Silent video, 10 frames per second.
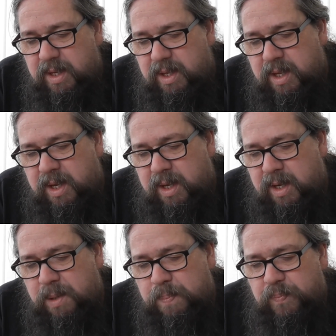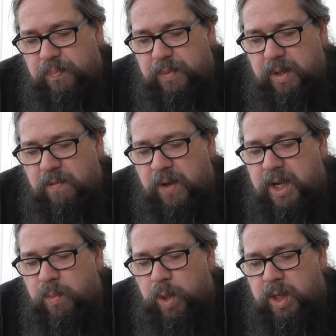The
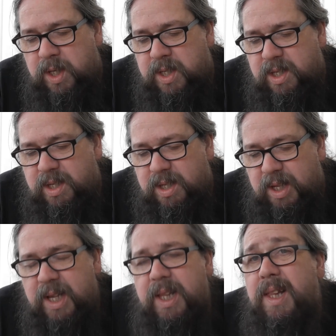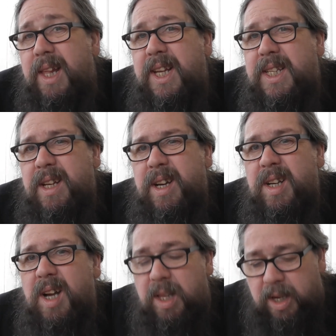vegan one is slightly lighter in
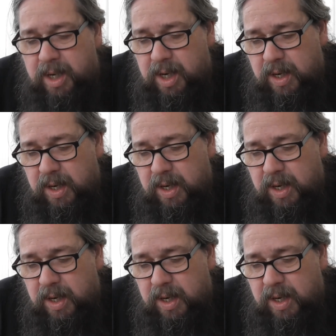colour.